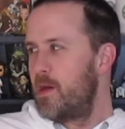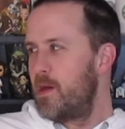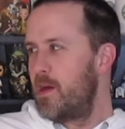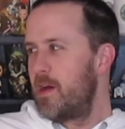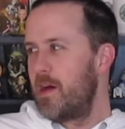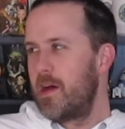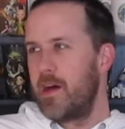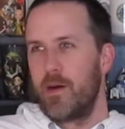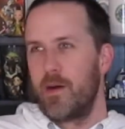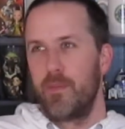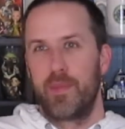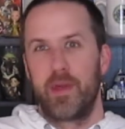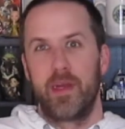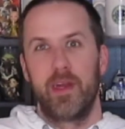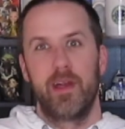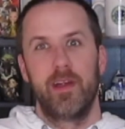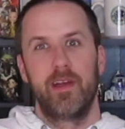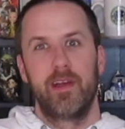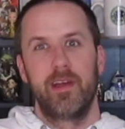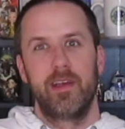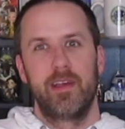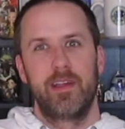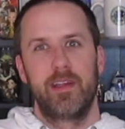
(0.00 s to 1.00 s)
um,
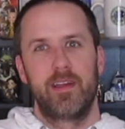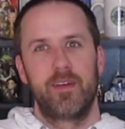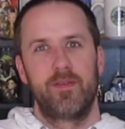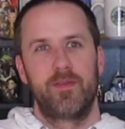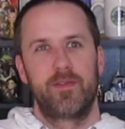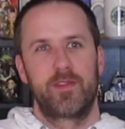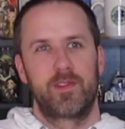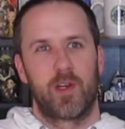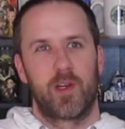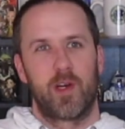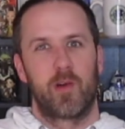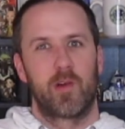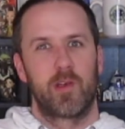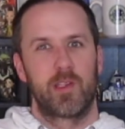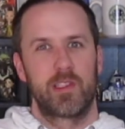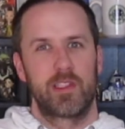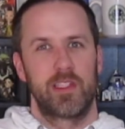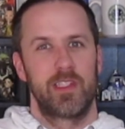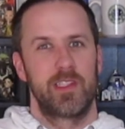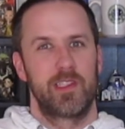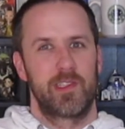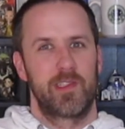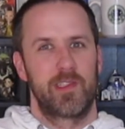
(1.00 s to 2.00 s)
period of Star Wars
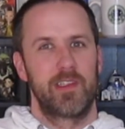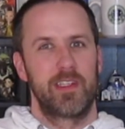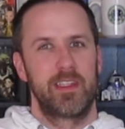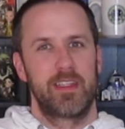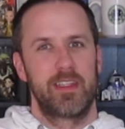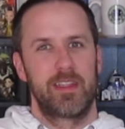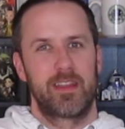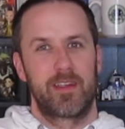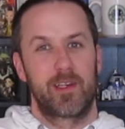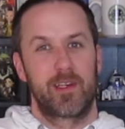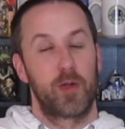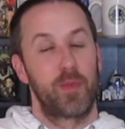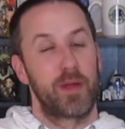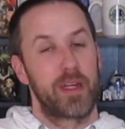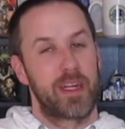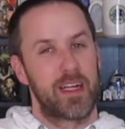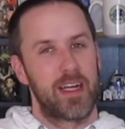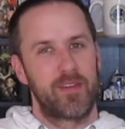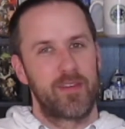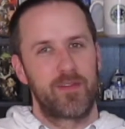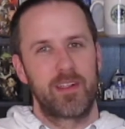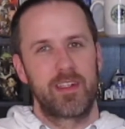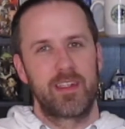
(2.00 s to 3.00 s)
history that they're going to be
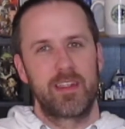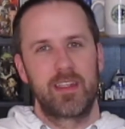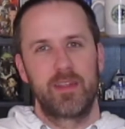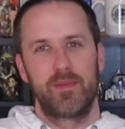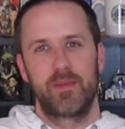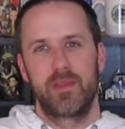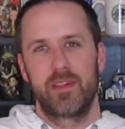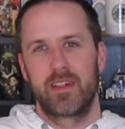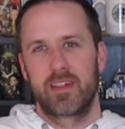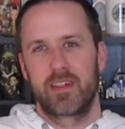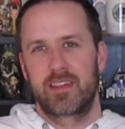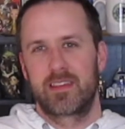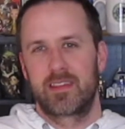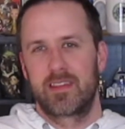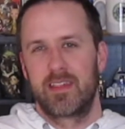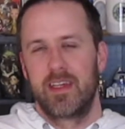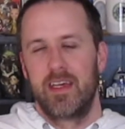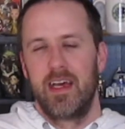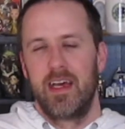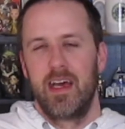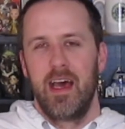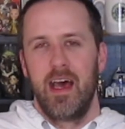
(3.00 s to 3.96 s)
covering in the books.